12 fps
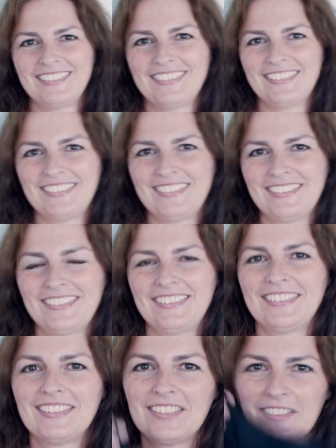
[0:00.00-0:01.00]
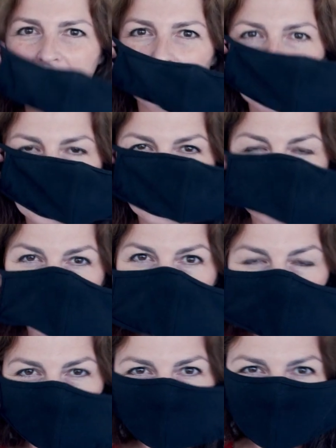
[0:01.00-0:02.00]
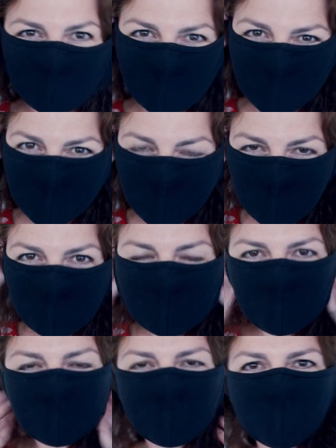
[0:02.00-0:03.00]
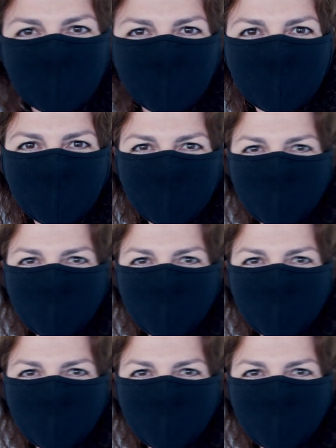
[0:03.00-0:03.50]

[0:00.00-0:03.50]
The CDC and the New York State Department of Health